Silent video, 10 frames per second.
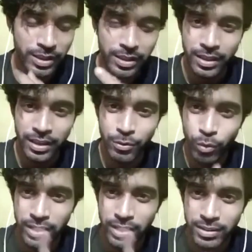And
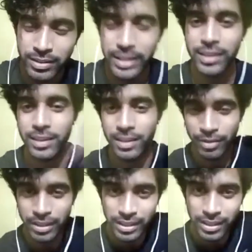one thing, uh,
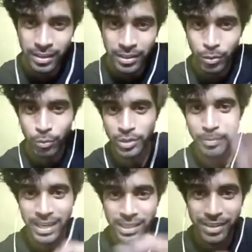really, uh, your smile
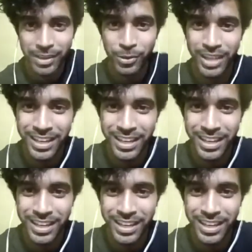is very good.